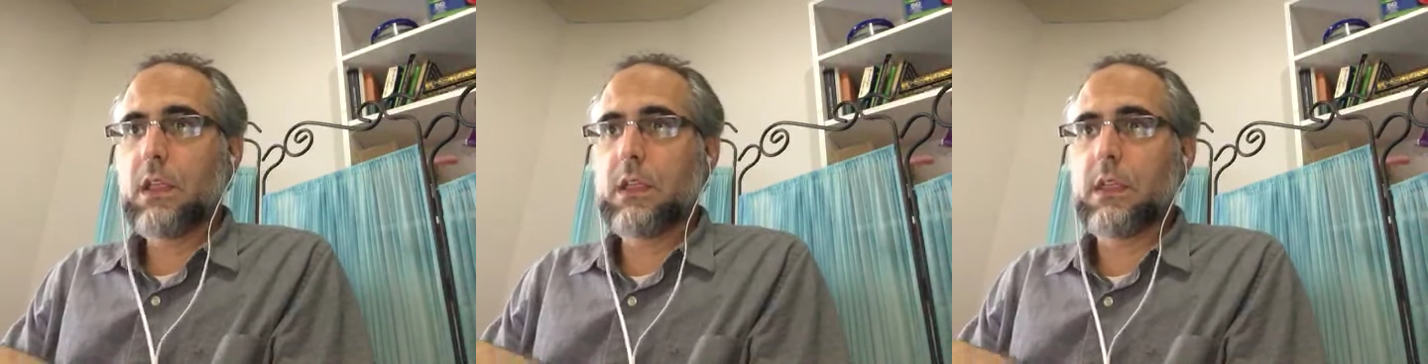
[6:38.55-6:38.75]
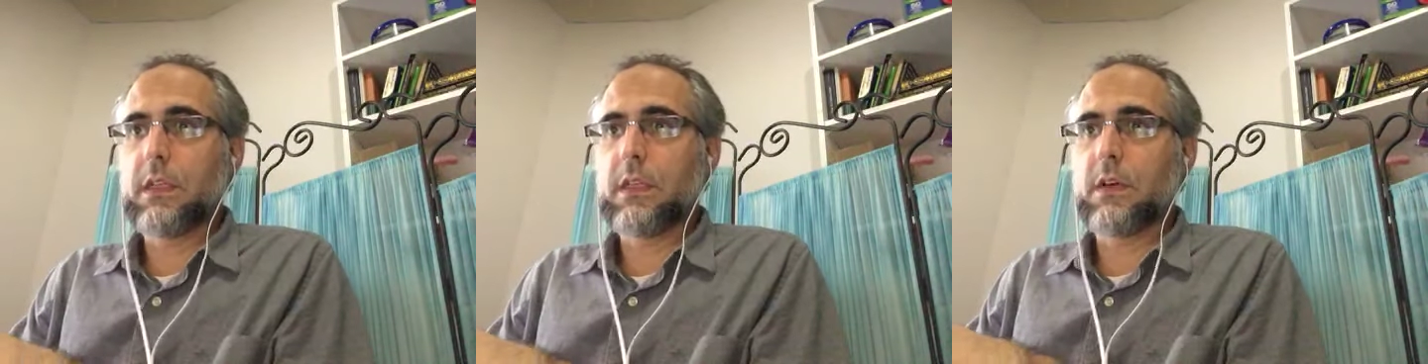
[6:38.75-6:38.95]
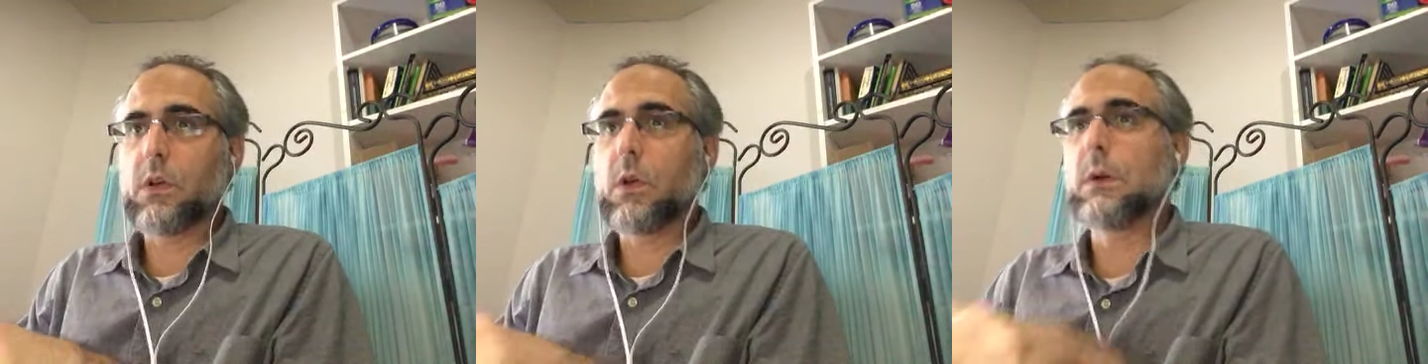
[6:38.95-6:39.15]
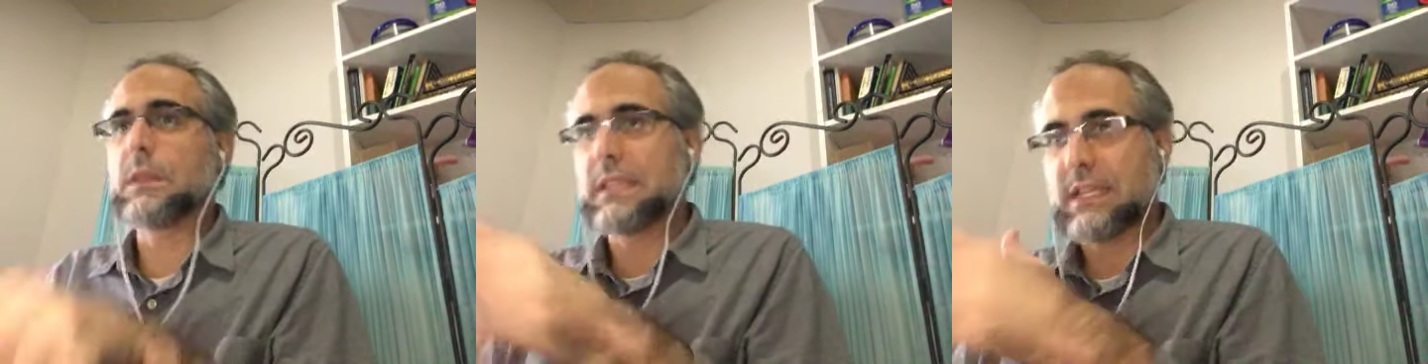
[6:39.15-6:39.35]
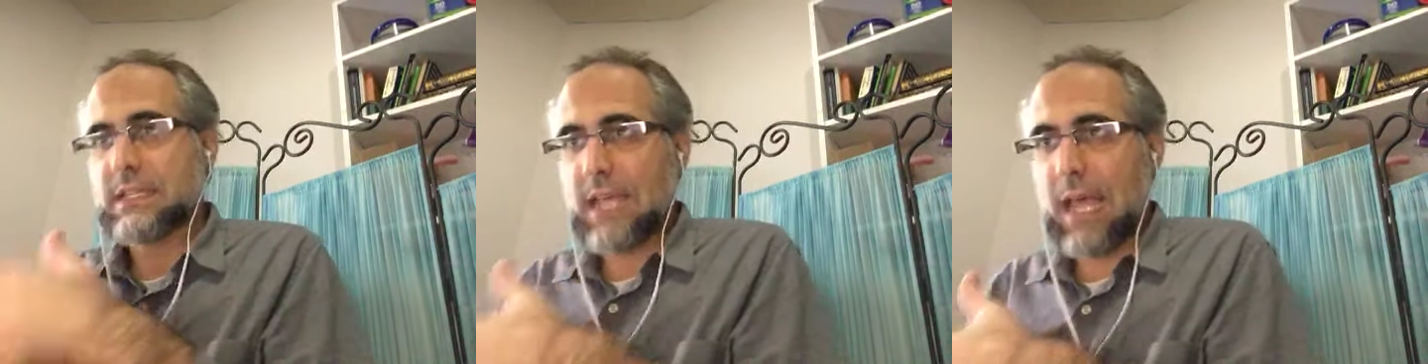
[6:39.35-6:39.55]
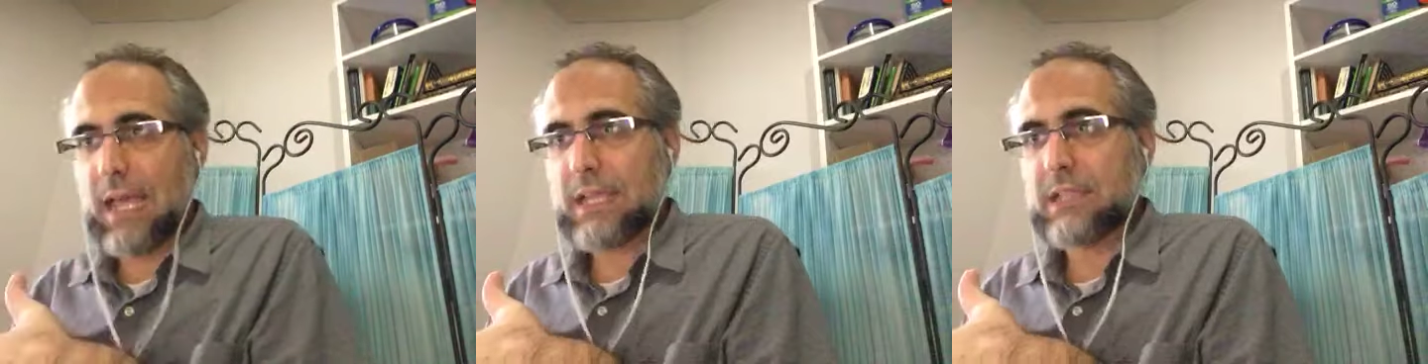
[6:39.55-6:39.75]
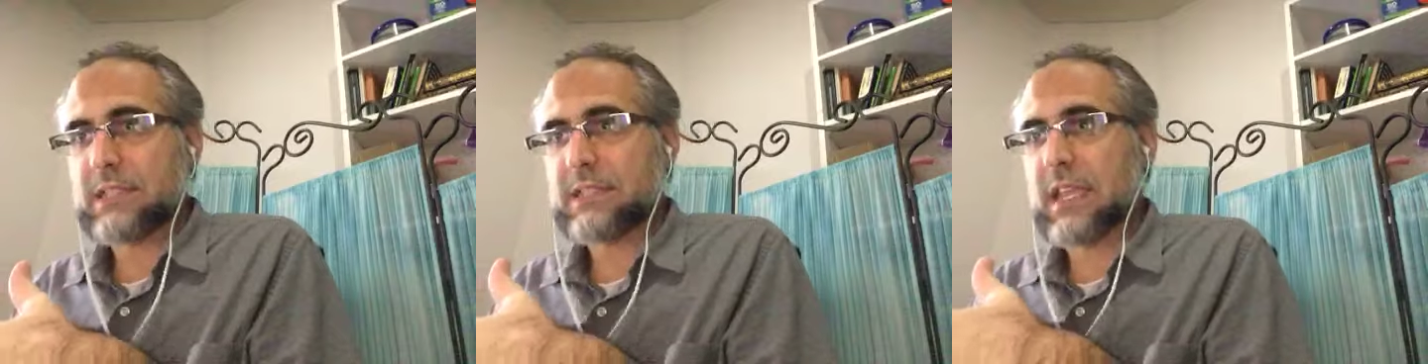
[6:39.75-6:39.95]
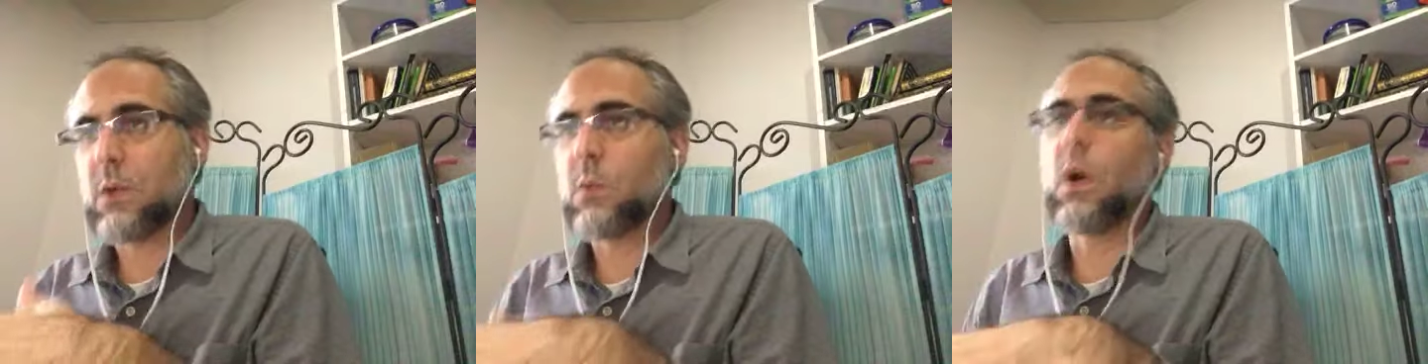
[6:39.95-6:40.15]
they'll go on the attack and
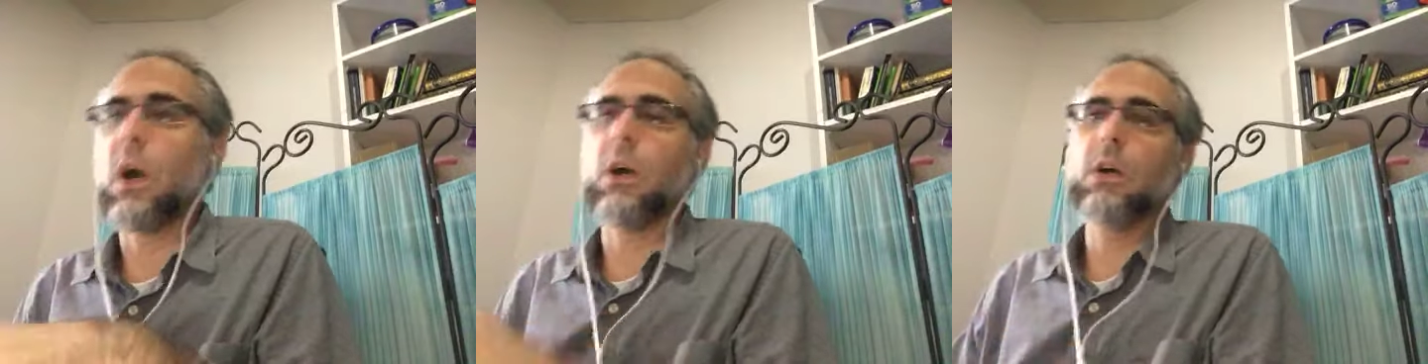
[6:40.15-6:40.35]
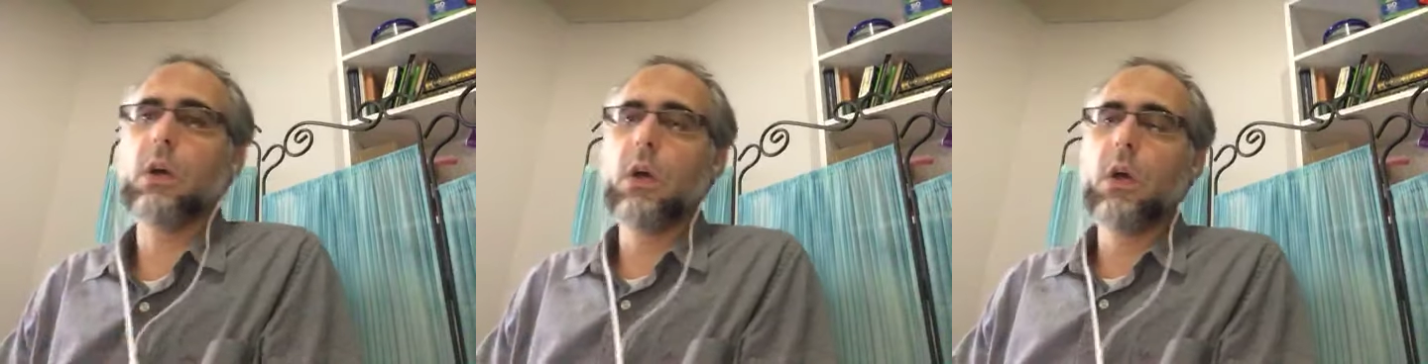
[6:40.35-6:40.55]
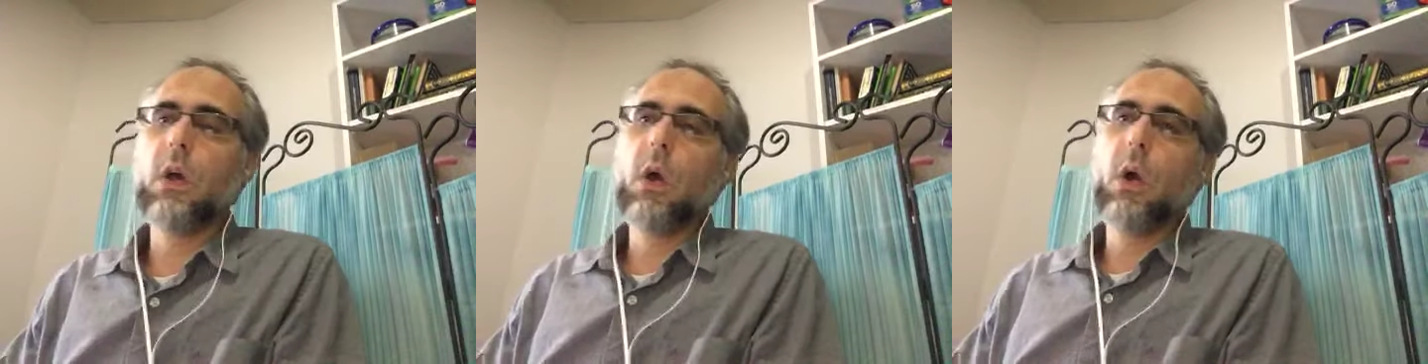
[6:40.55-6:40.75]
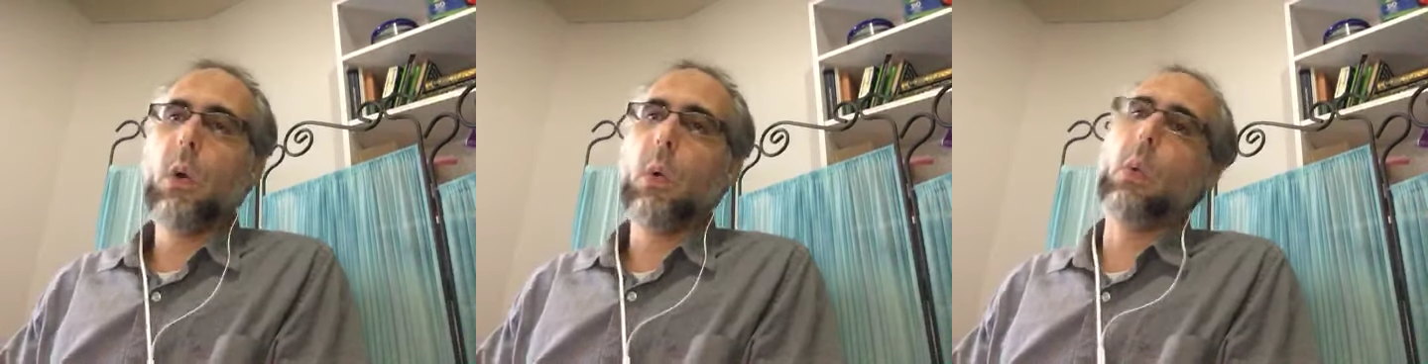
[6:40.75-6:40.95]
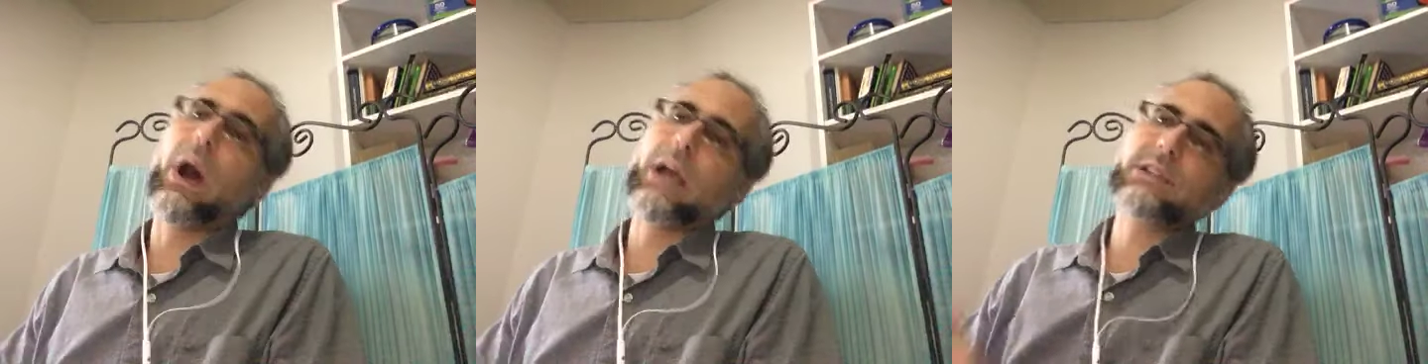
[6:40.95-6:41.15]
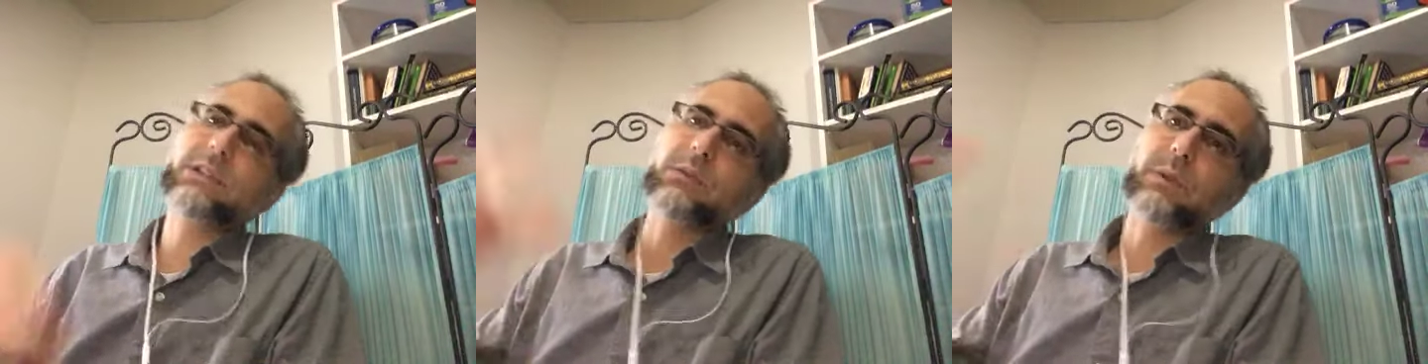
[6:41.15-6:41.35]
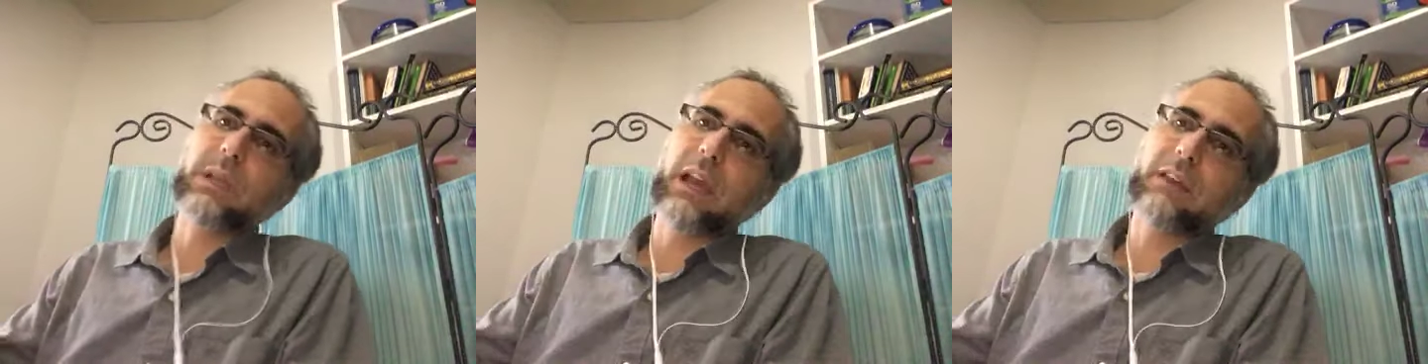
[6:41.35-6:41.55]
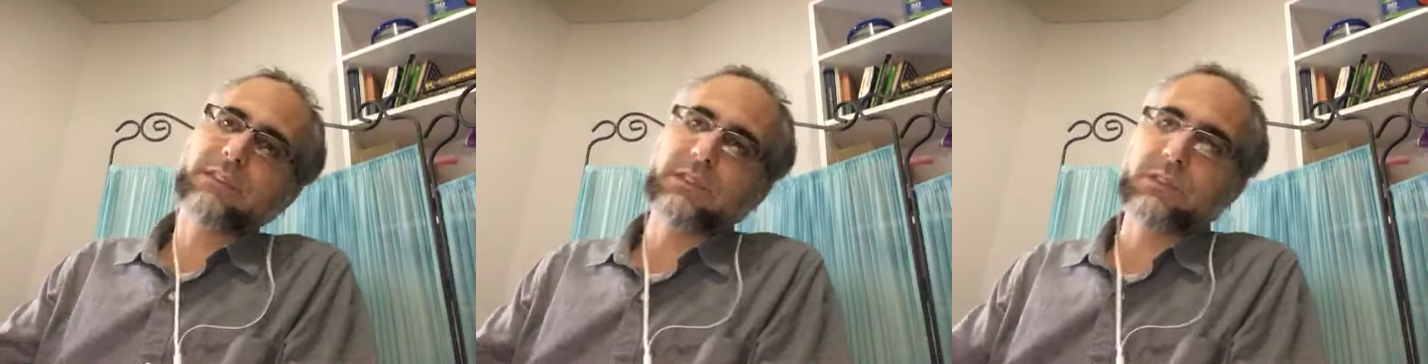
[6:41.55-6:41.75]
say, well, why should we
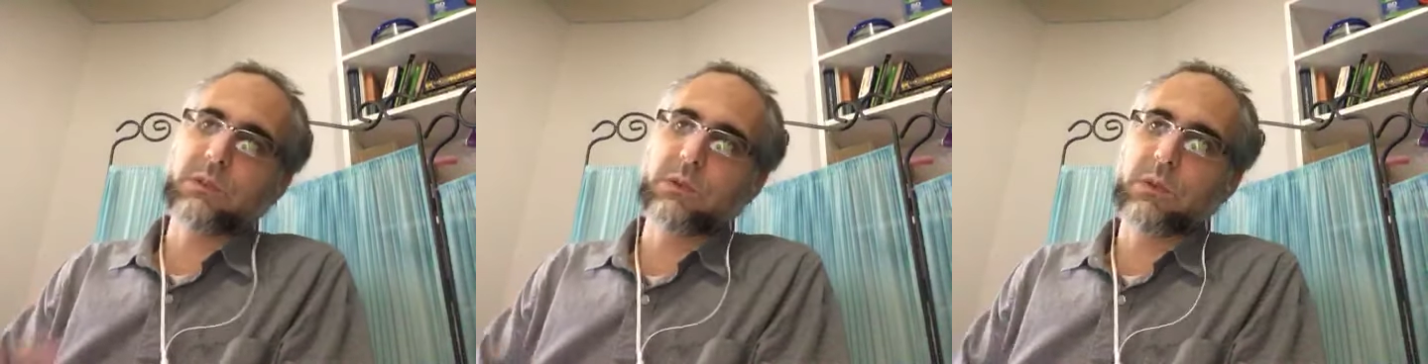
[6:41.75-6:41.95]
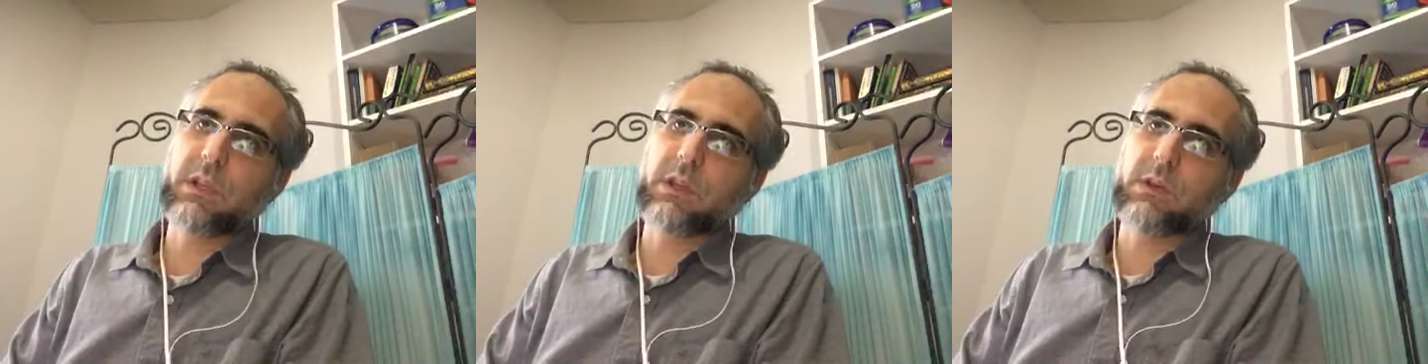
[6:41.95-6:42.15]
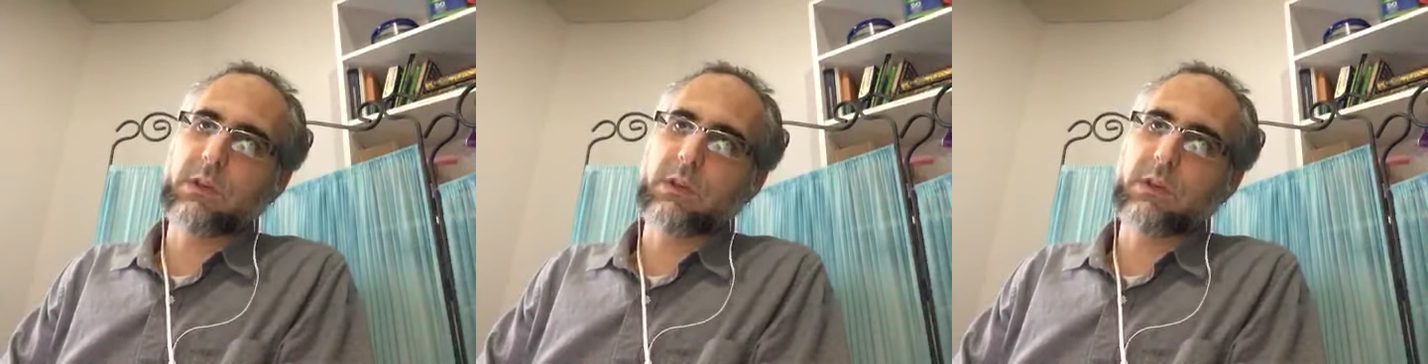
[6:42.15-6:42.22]
have to,